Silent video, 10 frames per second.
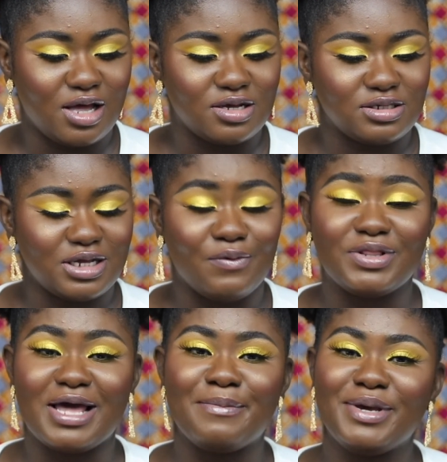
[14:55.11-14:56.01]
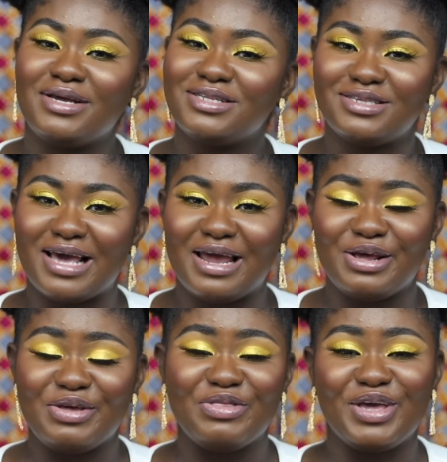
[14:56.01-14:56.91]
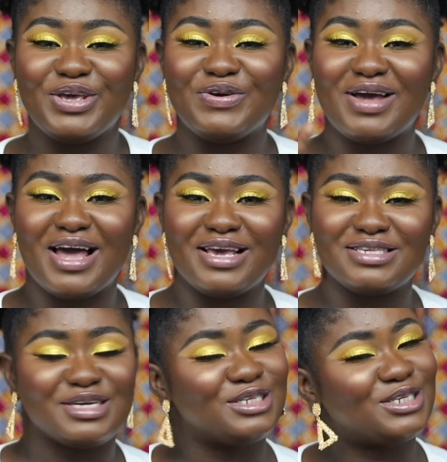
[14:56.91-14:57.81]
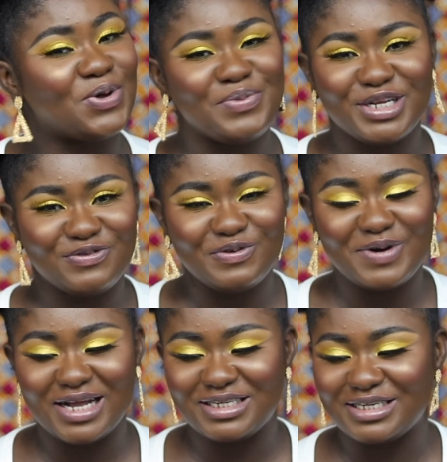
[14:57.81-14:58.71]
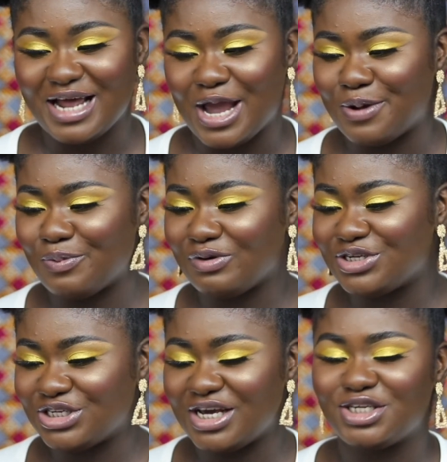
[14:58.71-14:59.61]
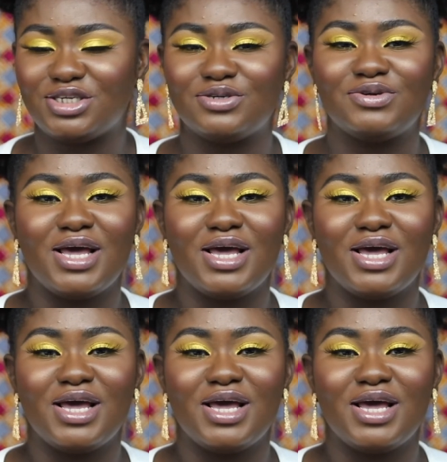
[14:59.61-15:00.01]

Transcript: So with that being said, thank you guys so much for watching. I appreciate you.